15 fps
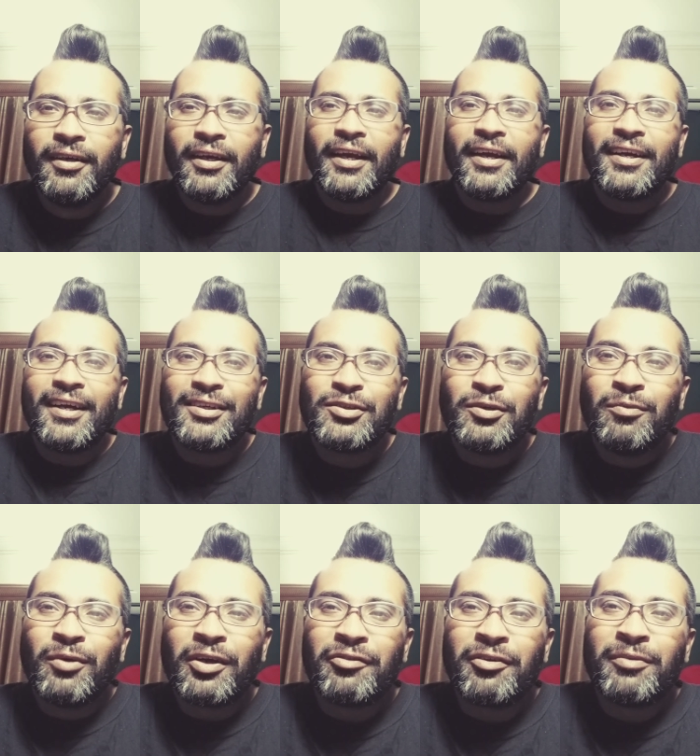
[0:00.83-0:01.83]
Hey guys, good
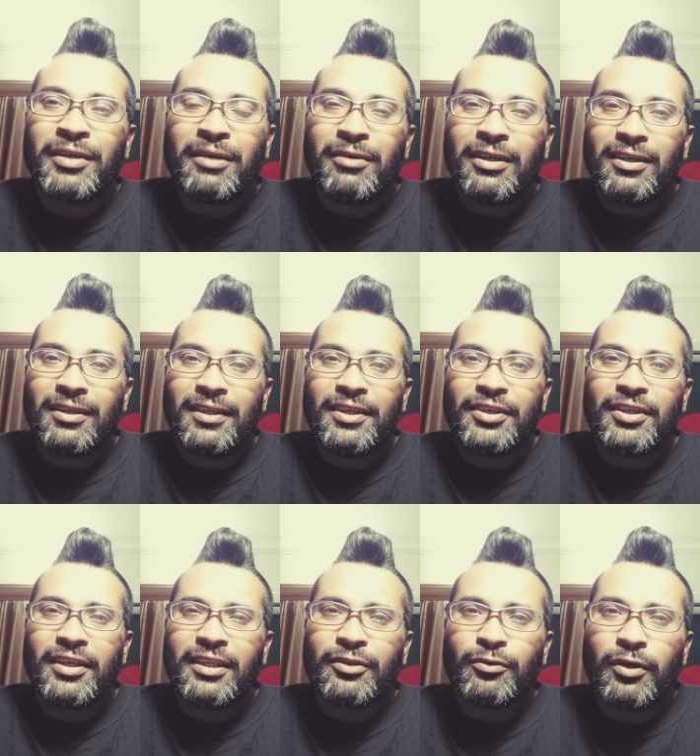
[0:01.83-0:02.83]
morning from Dhaka, Bangladesh.
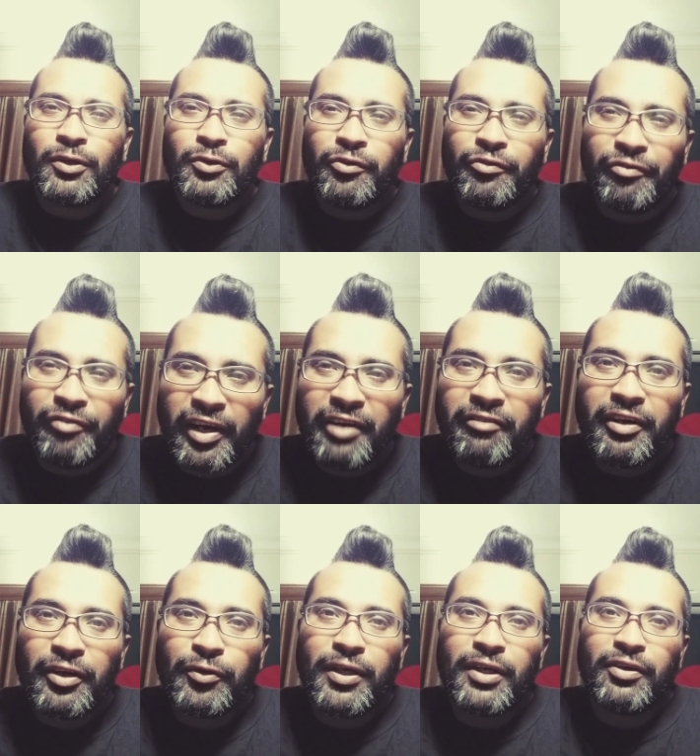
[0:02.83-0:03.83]
I just want to do a very,
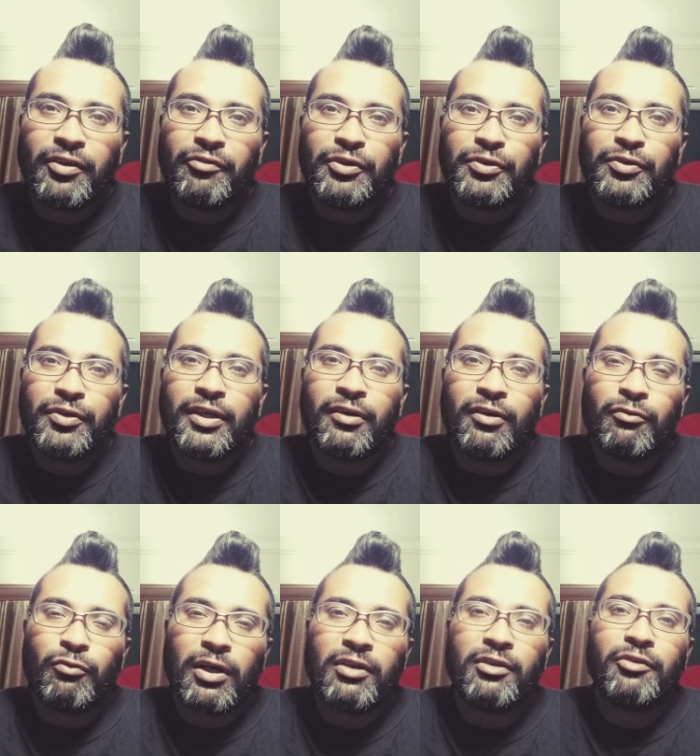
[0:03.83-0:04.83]
very quick review today
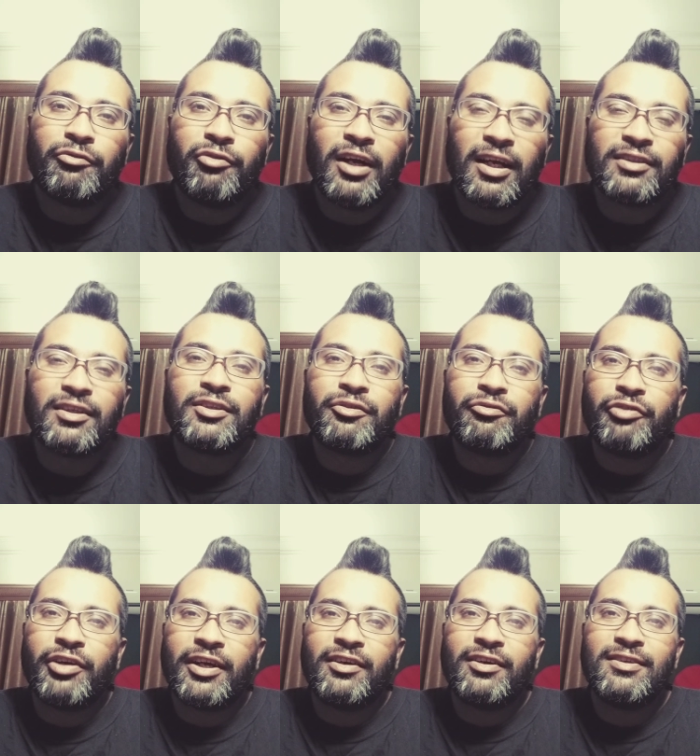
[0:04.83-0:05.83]
on one of the Rasasi
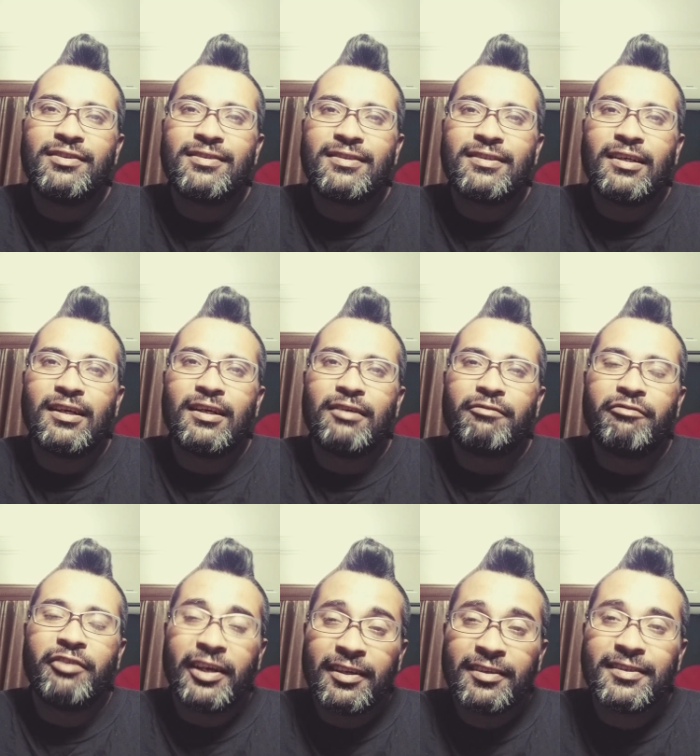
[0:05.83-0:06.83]
fragrance, uh,
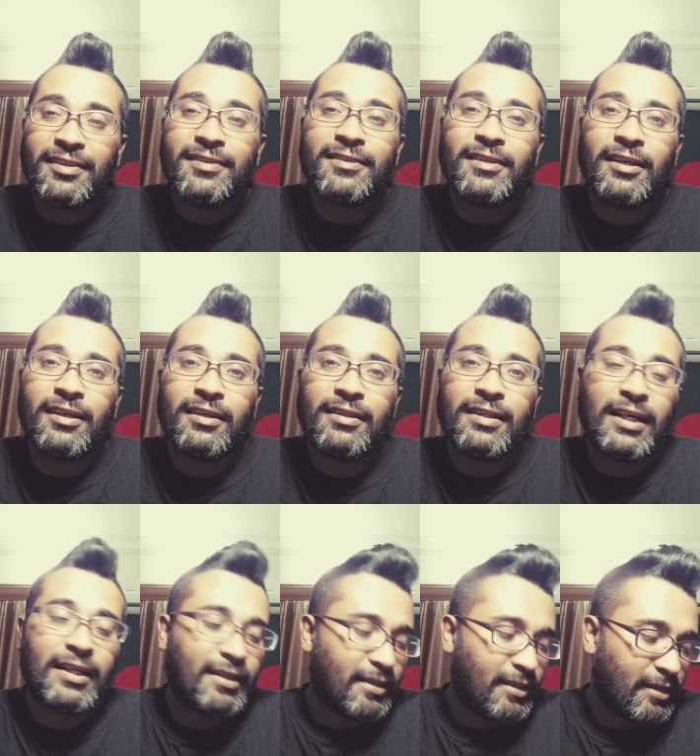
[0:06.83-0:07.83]
fragrances uh,
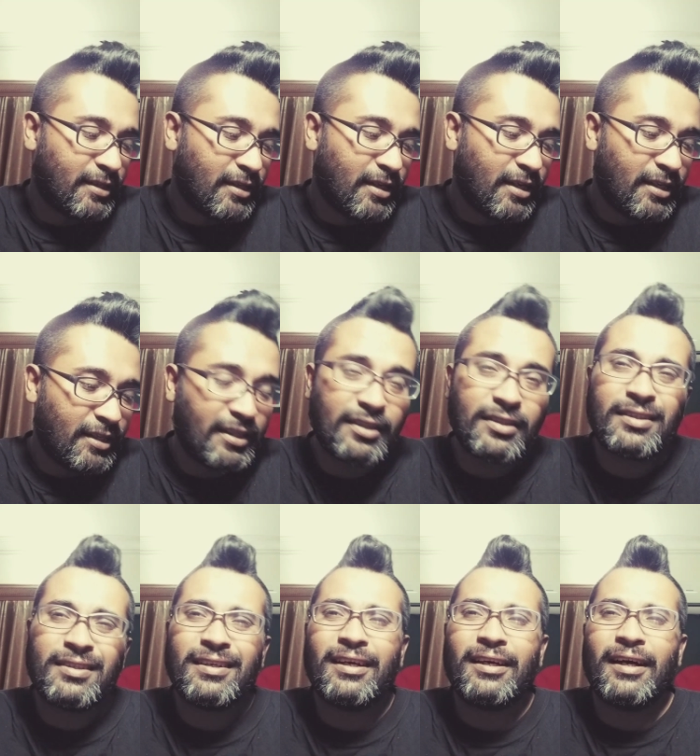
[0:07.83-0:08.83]
that
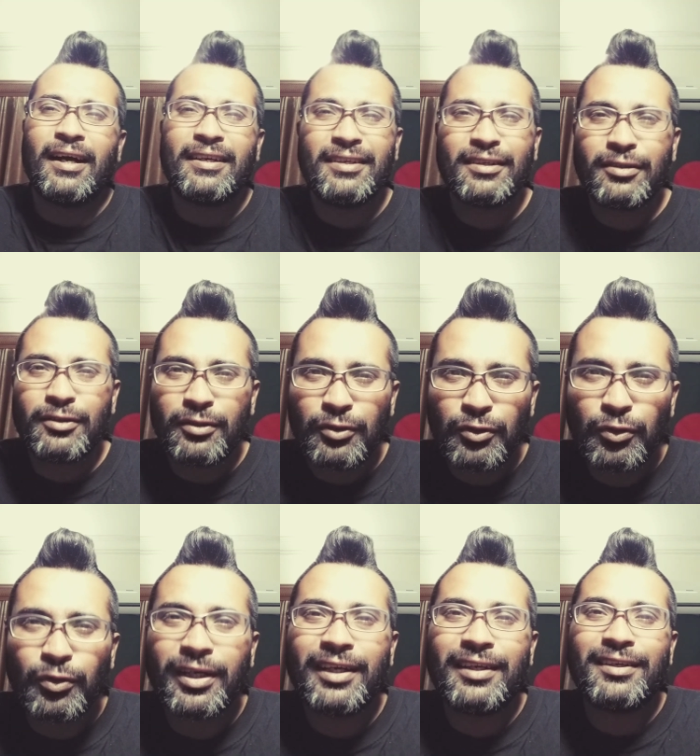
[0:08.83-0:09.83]
just uh, I just
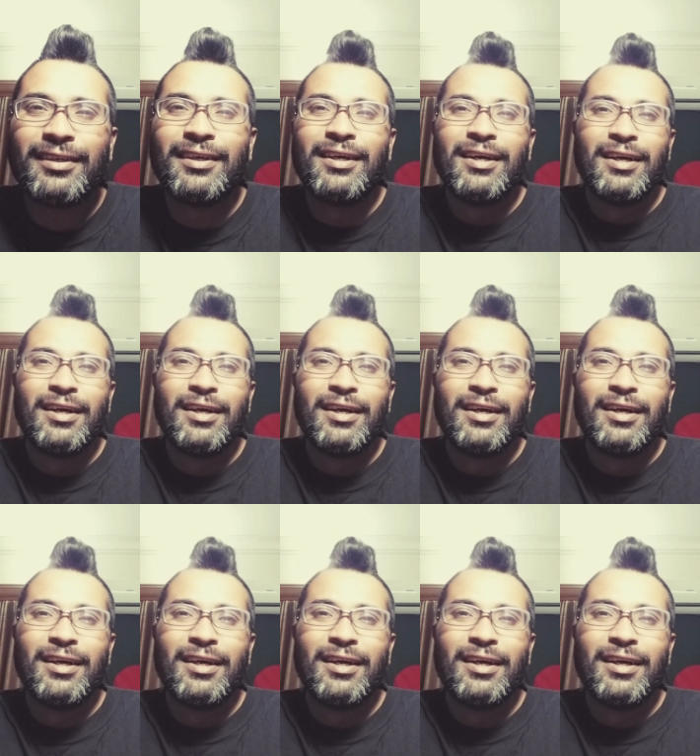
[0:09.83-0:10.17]
took it